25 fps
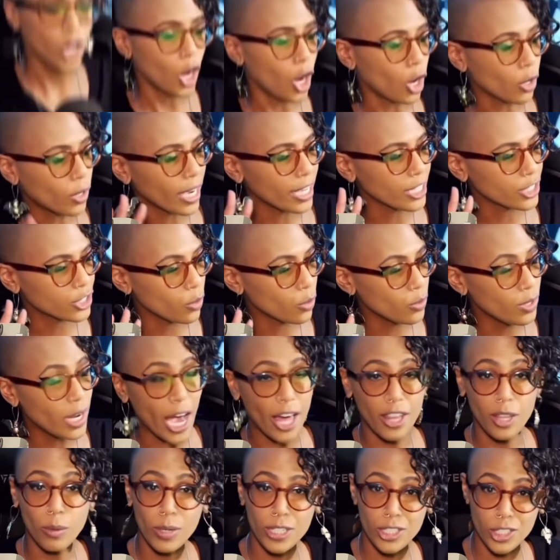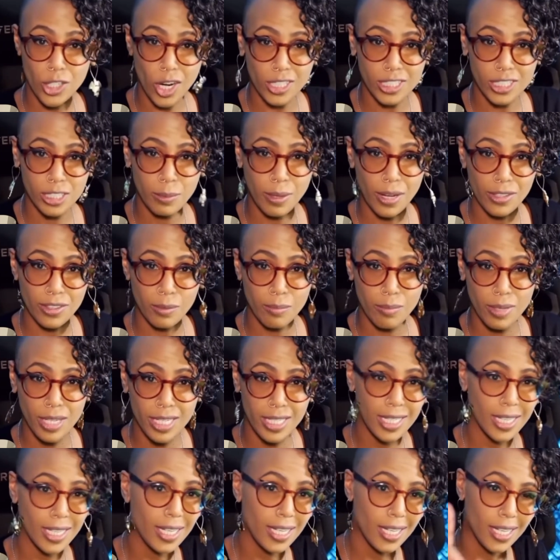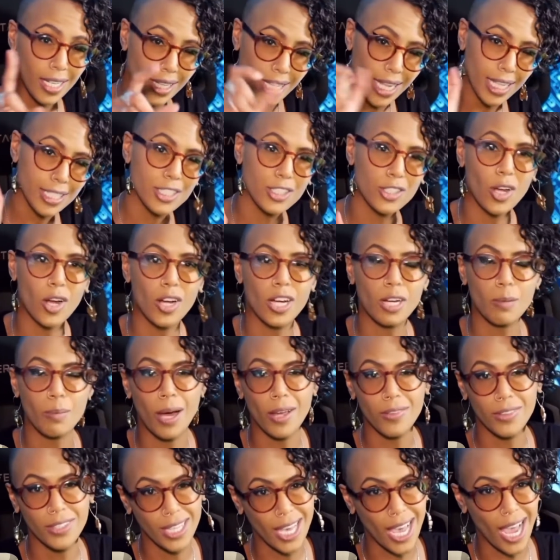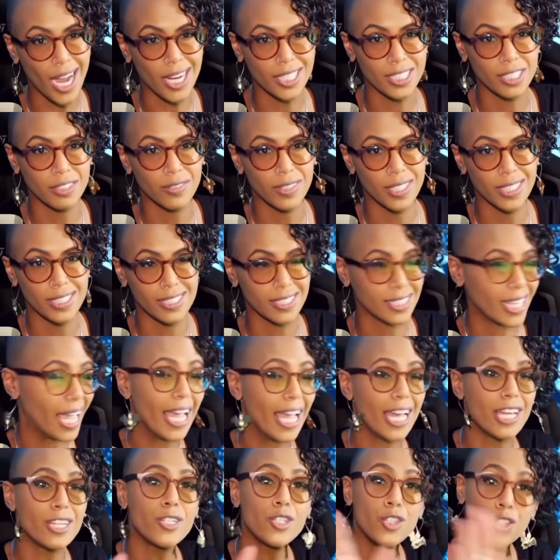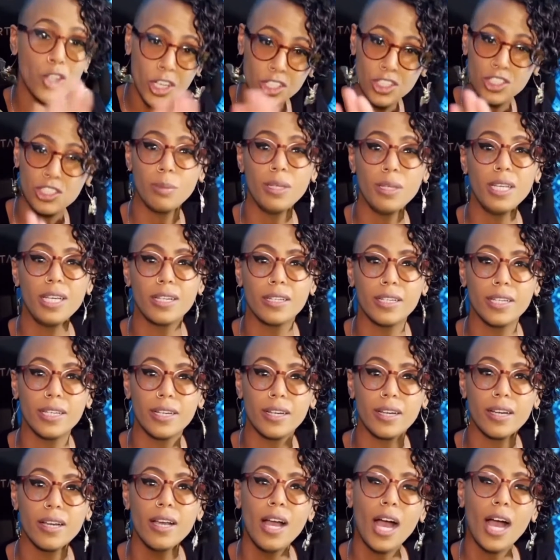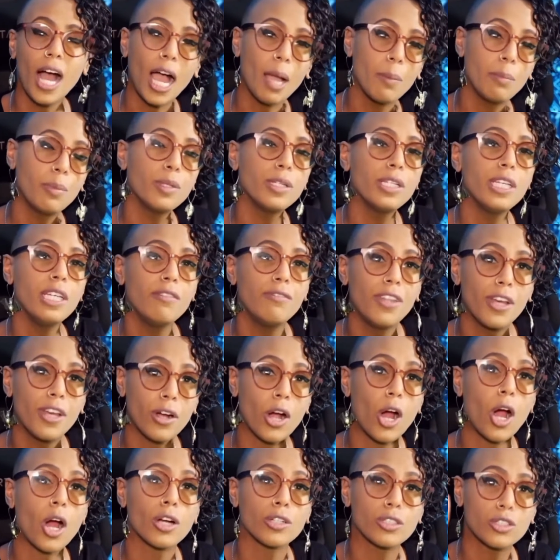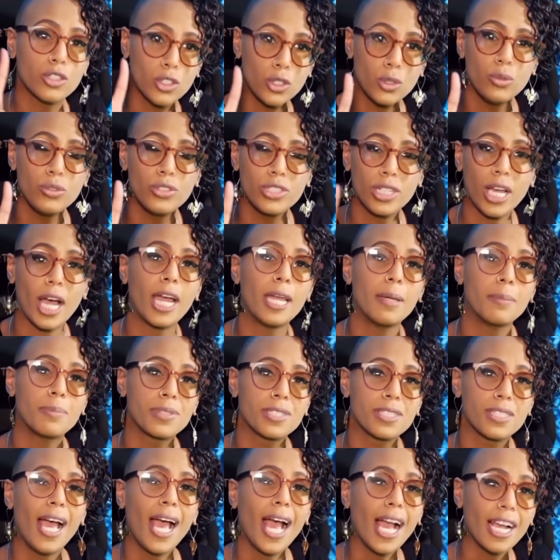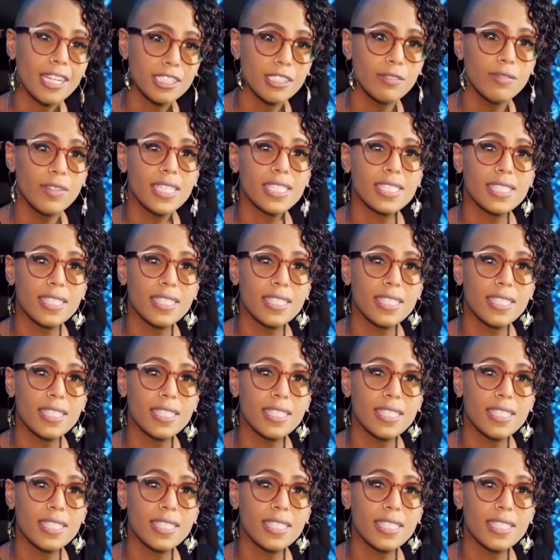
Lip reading: Okay, so now that we talked about the media, let's talk about the activists. And just to be clear, I believe there are two types. Activists...